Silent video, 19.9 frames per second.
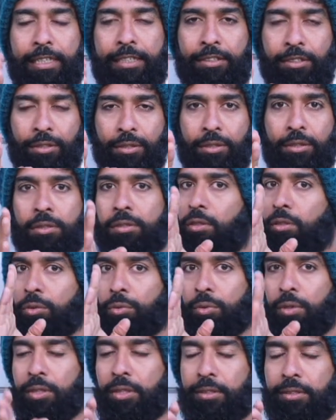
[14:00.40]
needs to go,
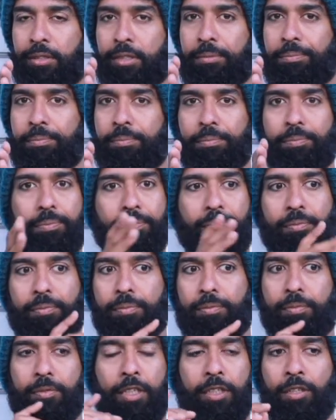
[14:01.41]
towards him
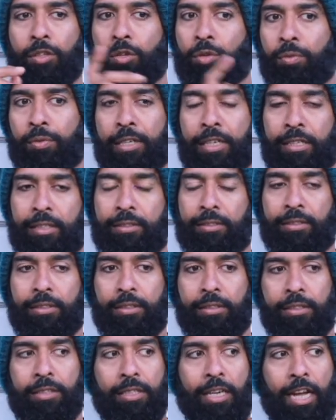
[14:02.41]
and nowhere else.
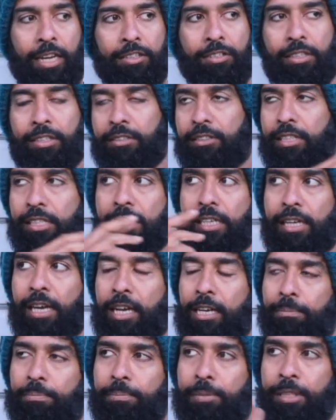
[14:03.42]
And it actually really
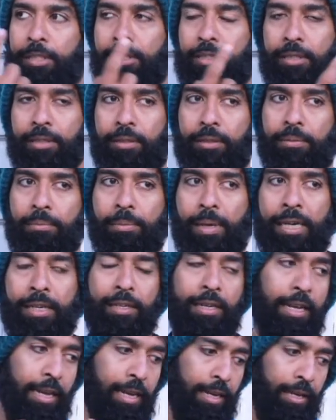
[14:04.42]
helped me
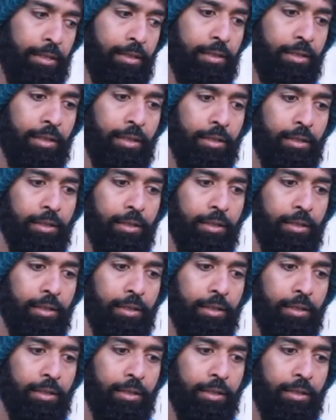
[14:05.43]
maintain